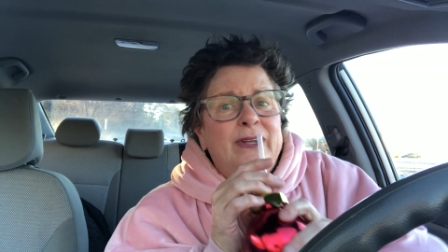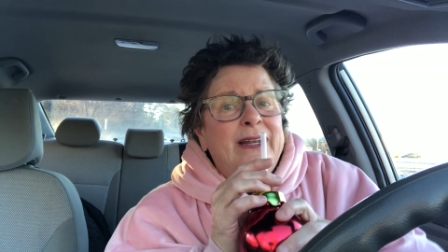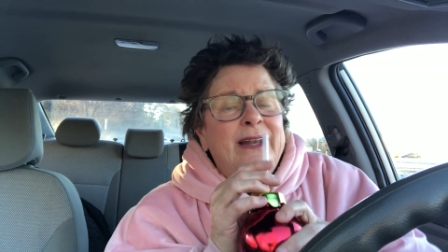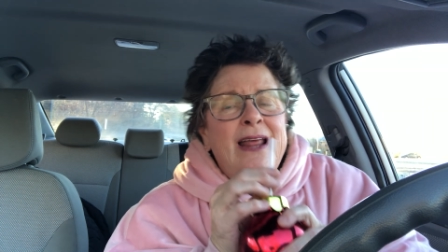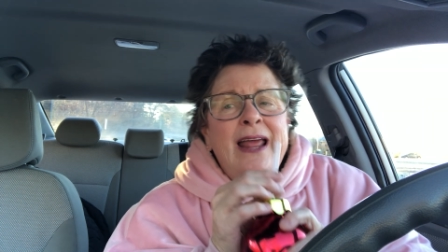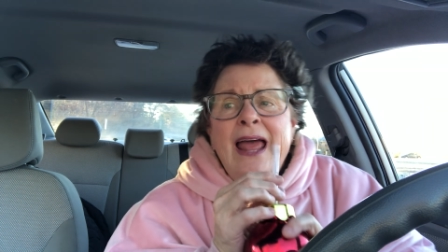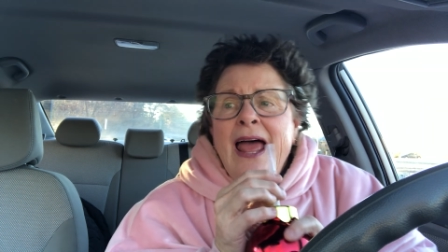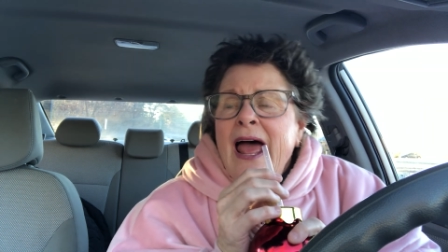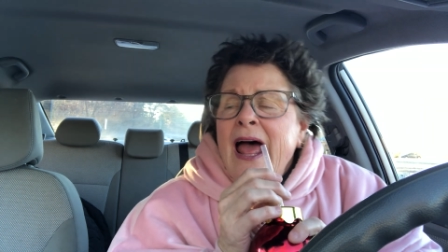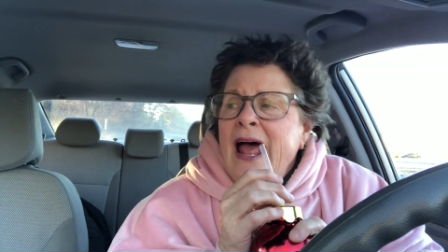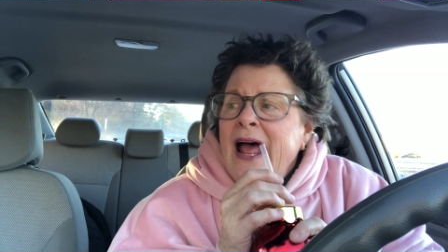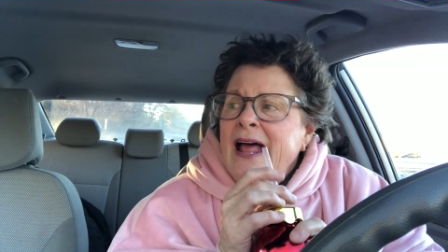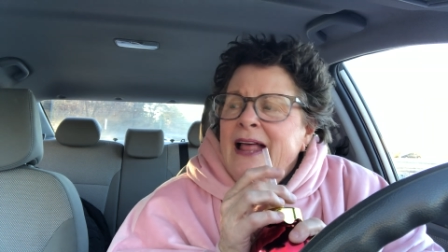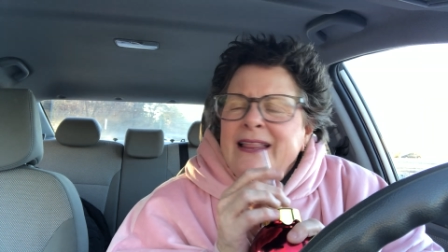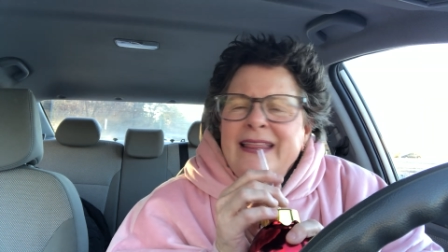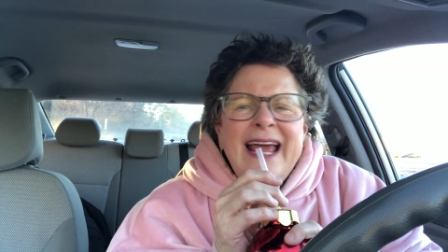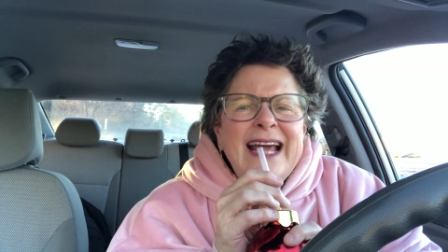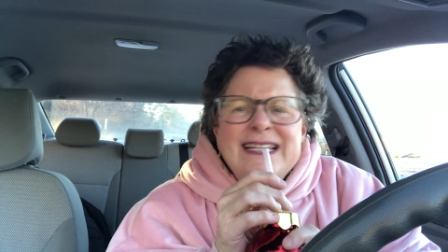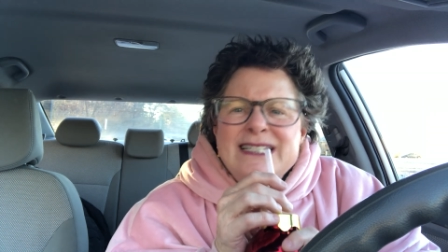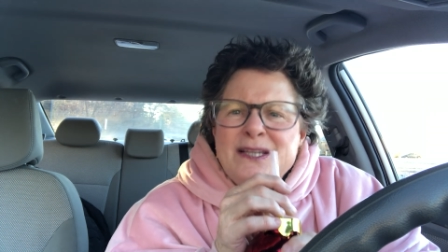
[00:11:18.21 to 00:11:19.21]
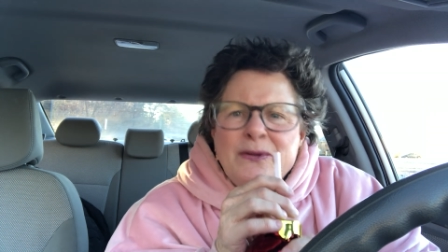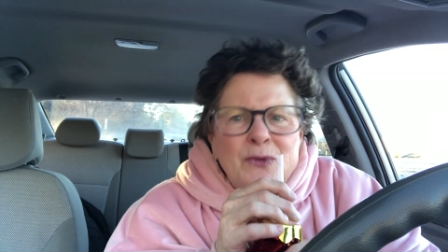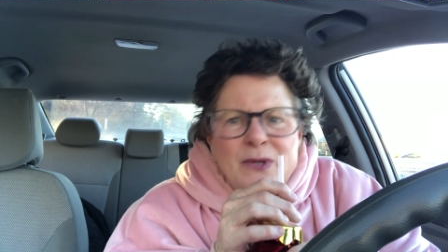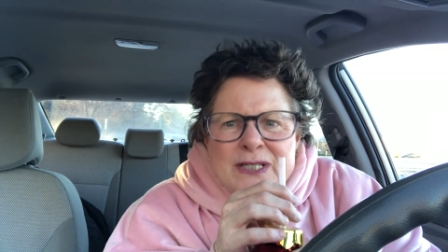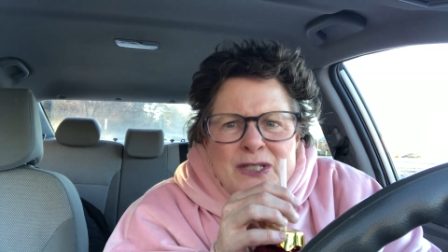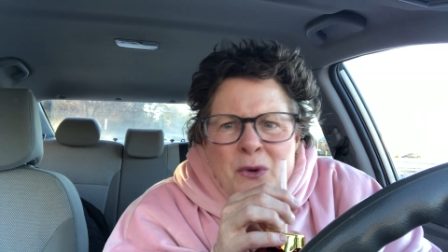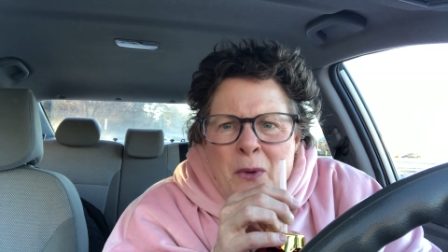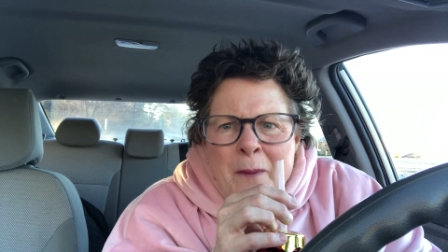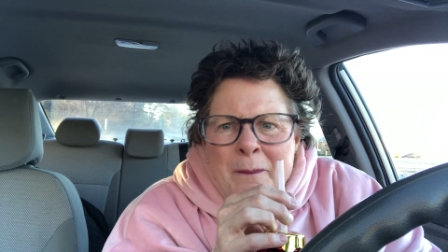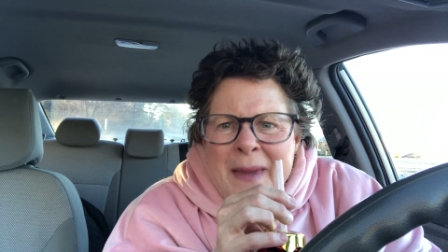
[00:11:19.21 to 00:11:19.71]
And that's
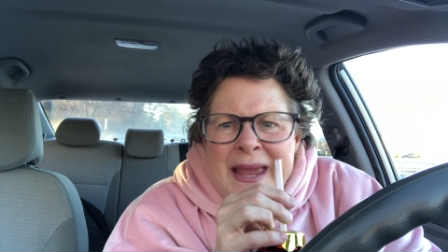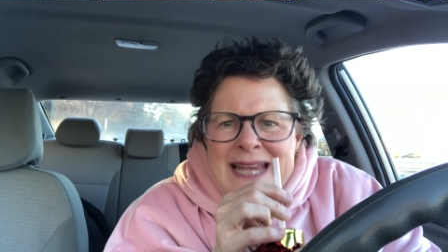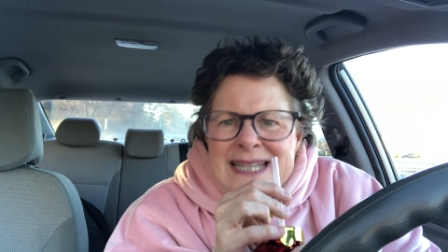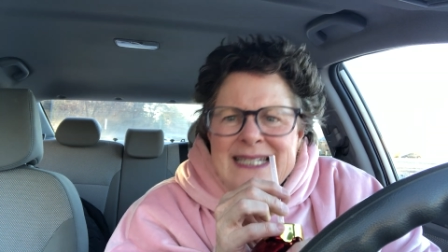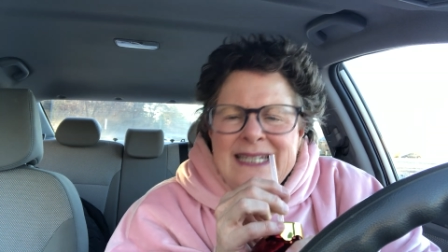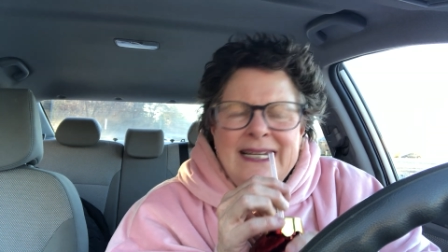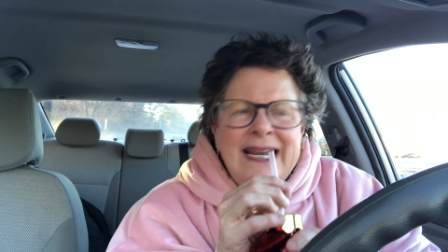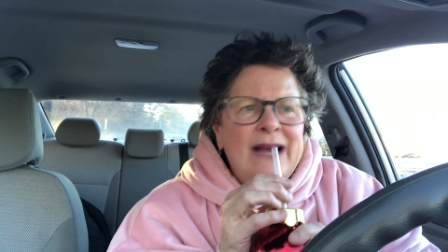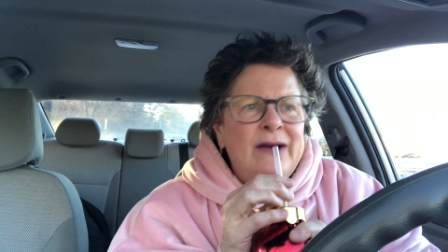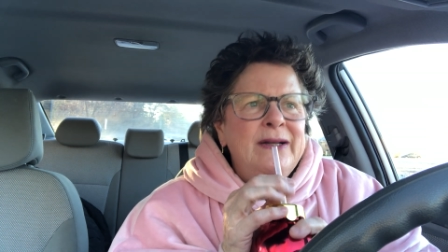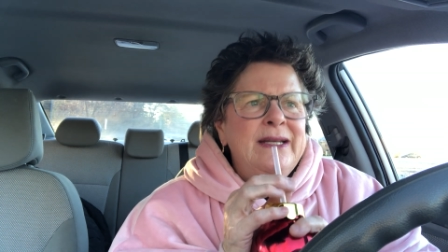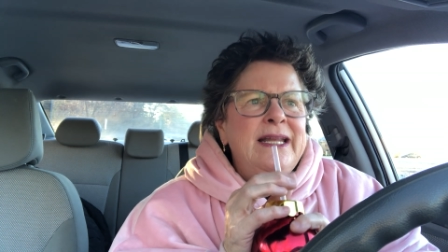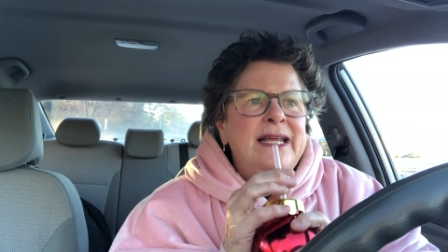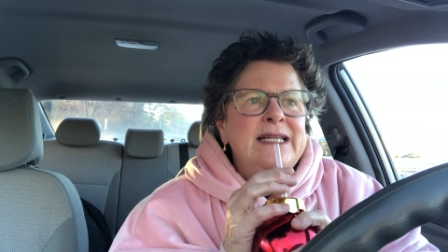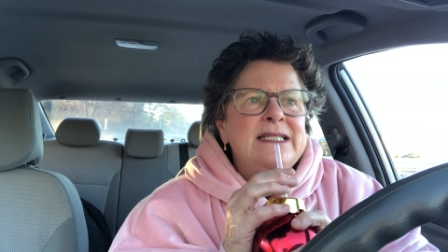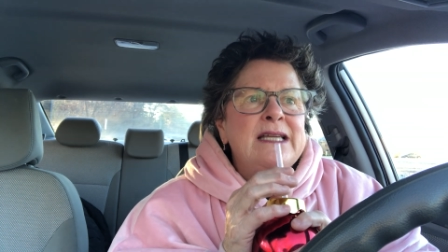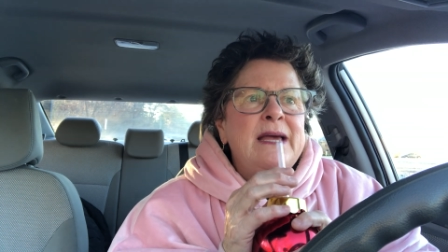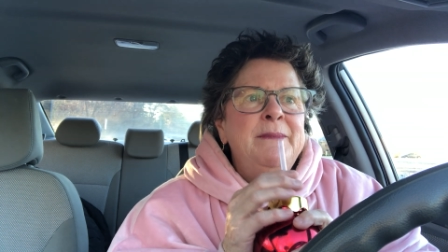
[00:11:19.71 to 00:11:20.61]
what's so amazing nowadays.